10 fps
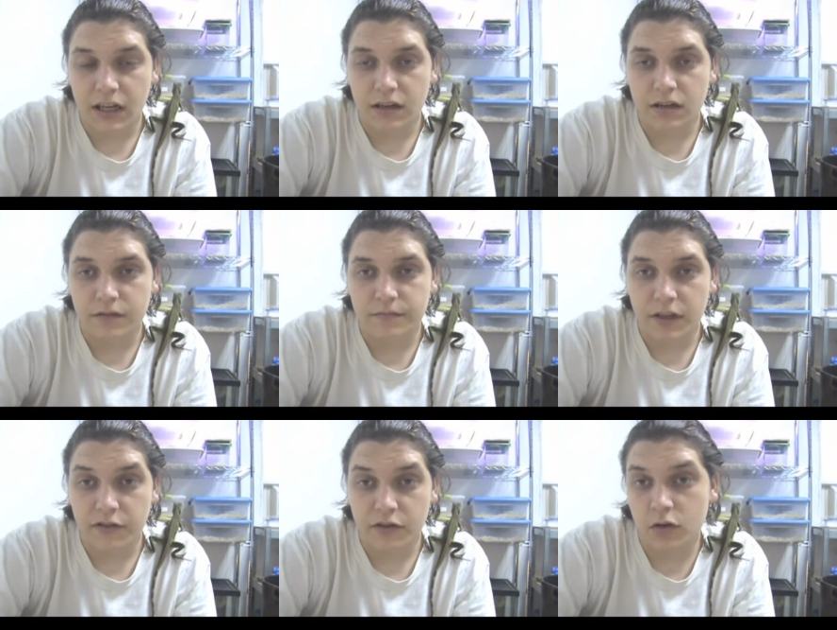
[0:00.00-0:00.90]
I don't know.
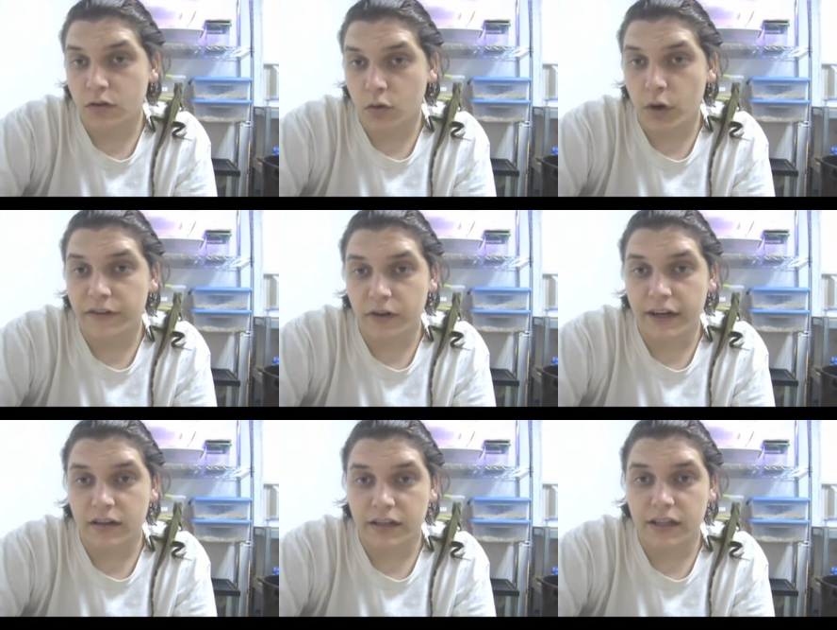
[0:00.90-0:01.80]
Quite
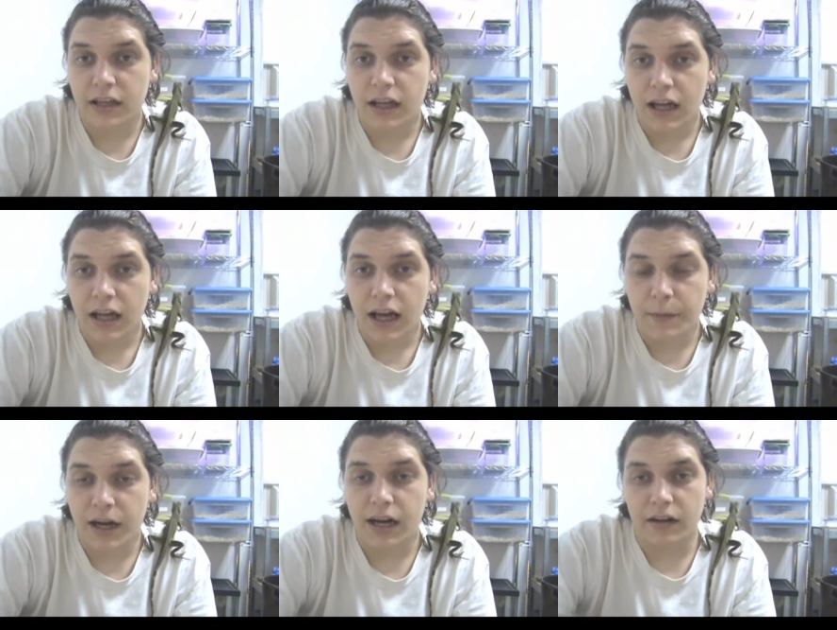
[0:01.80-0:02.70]
frankly,
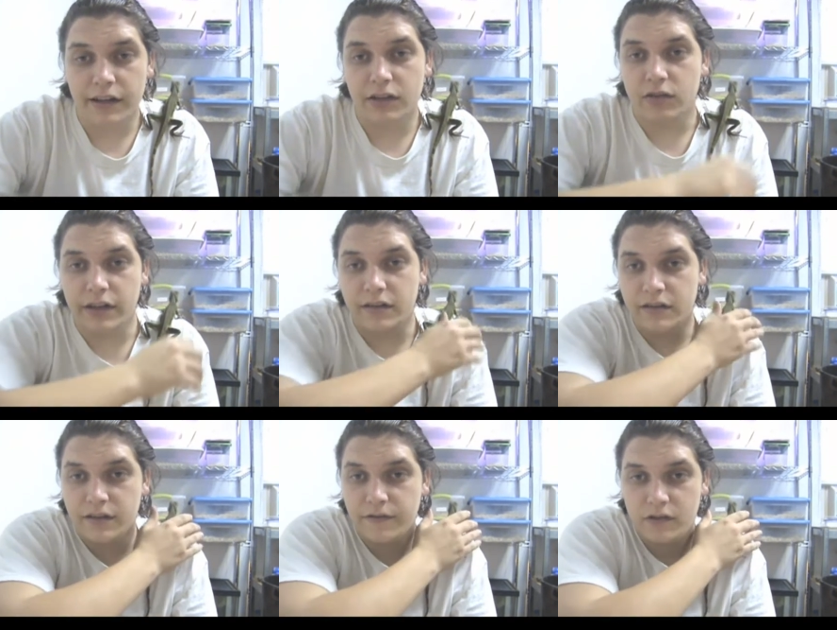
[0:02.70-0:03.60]
I'm highly annoyed.
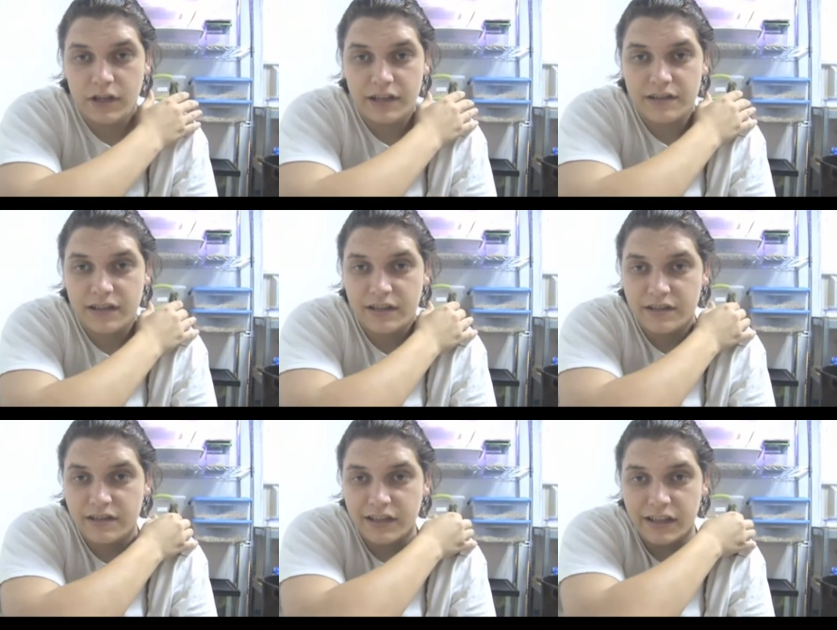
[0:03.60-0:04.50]
If you guys can
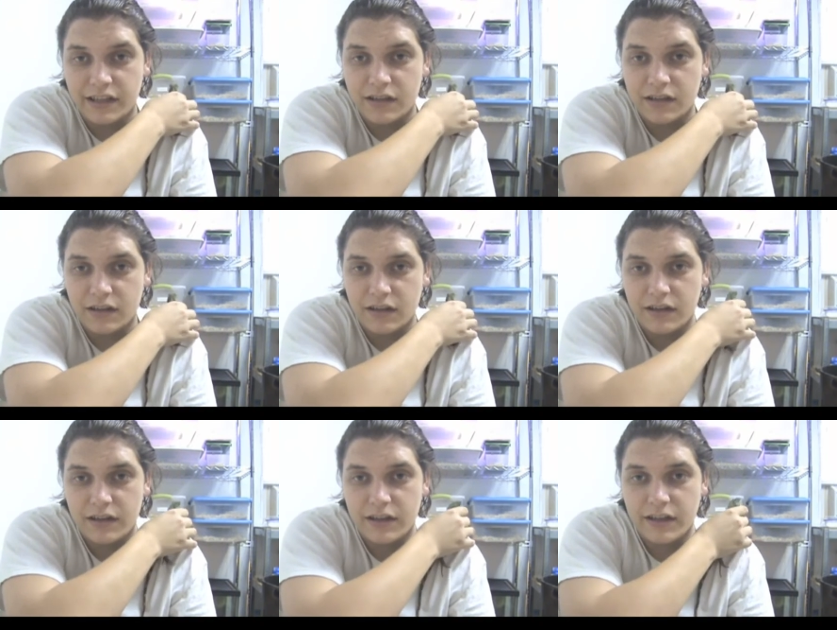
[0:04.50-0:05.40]
see,
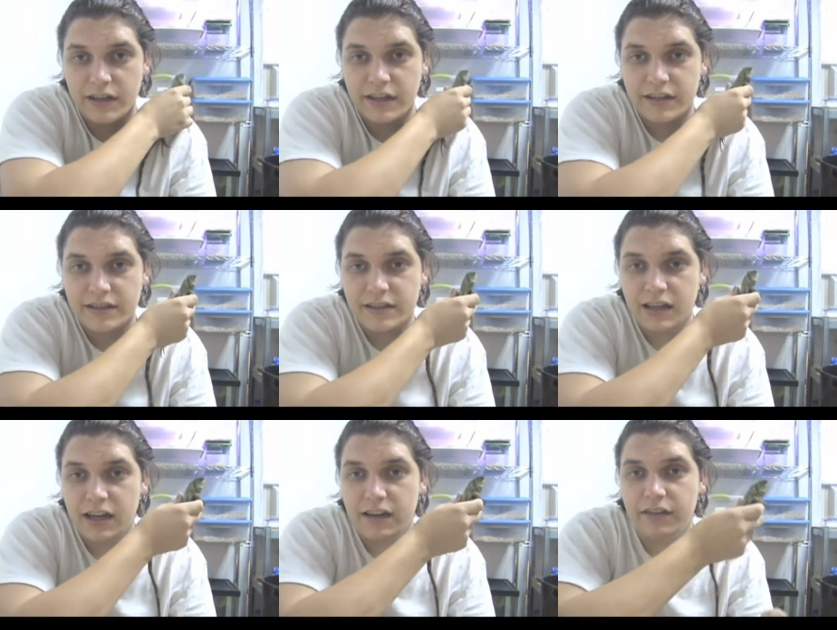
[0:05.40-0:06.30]
he's
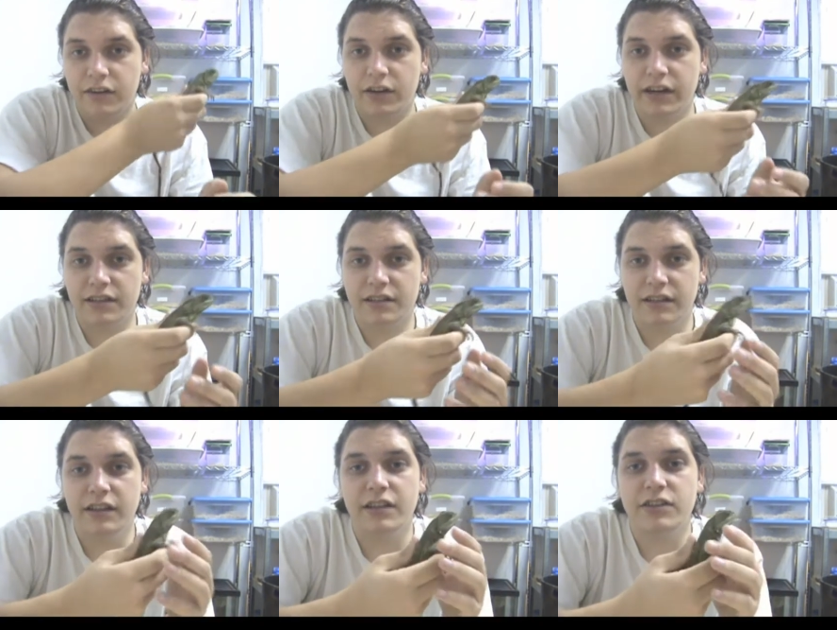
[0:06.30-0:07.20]
not in the greatest
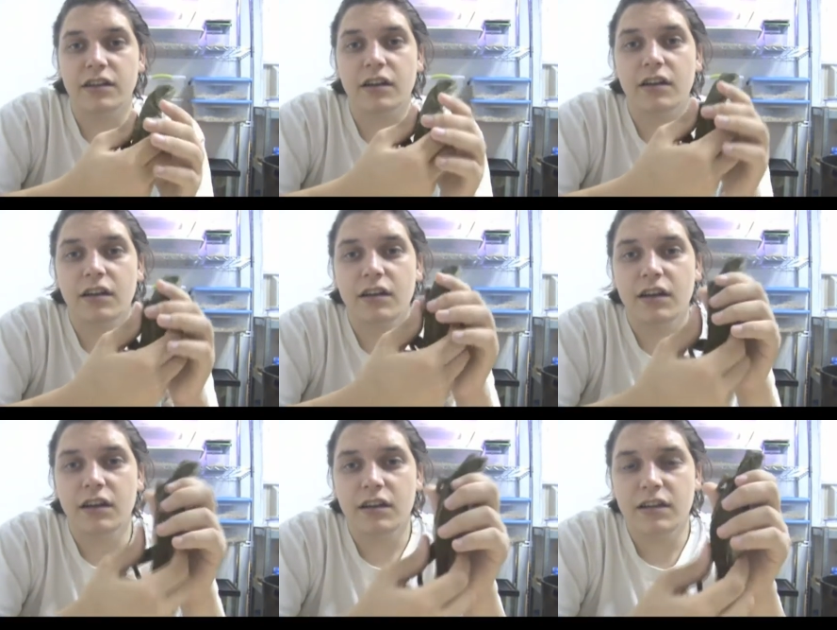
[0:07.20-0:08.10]
condition.
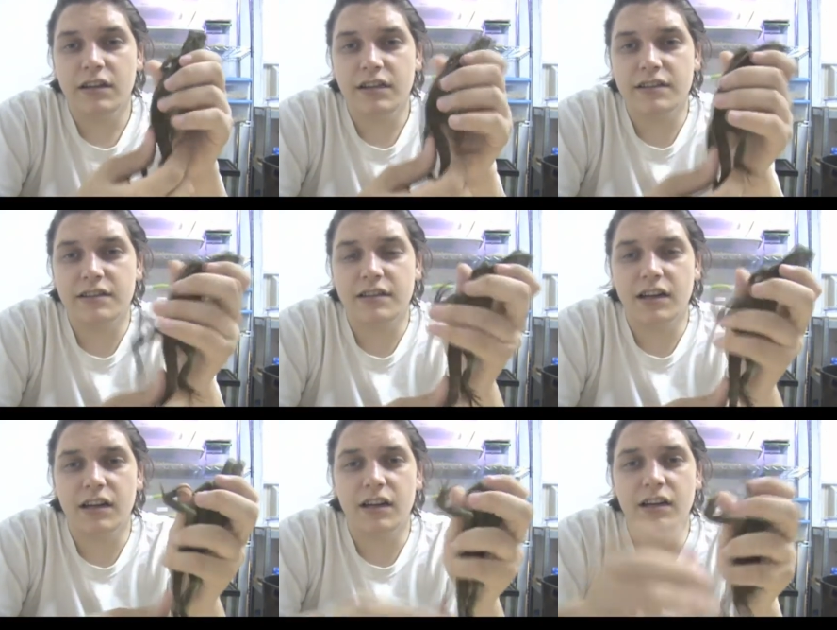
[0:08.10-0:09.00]
He's,
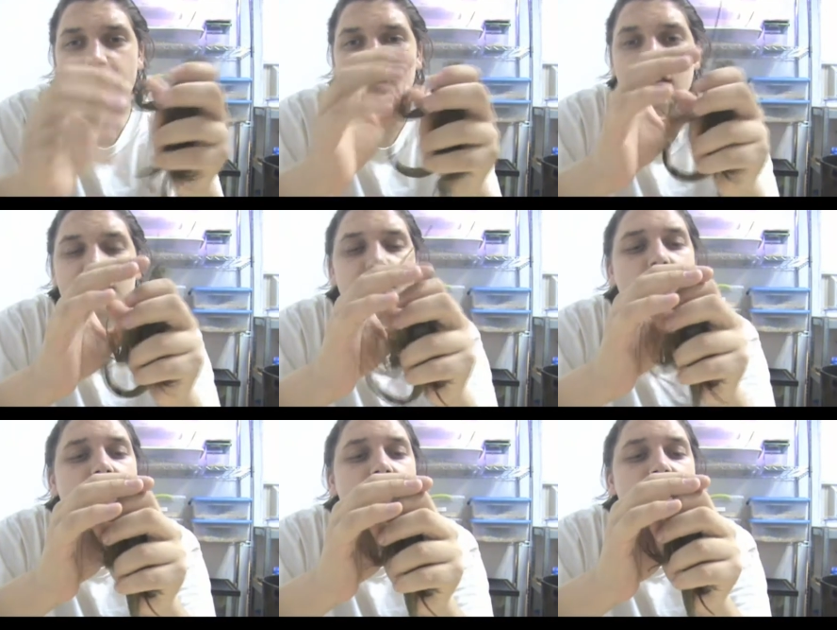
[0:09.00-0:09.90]
uh, it's
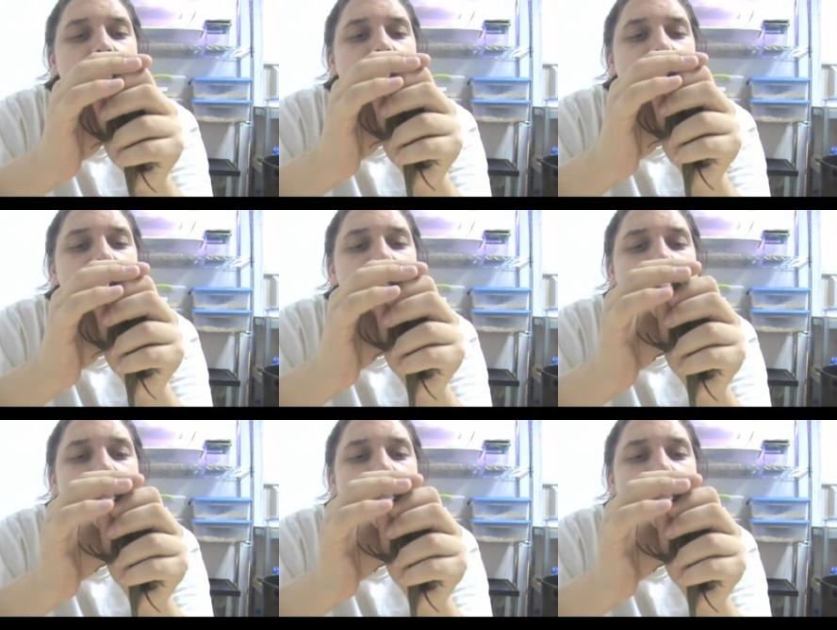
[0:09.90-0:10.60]
alright, it's alright, it's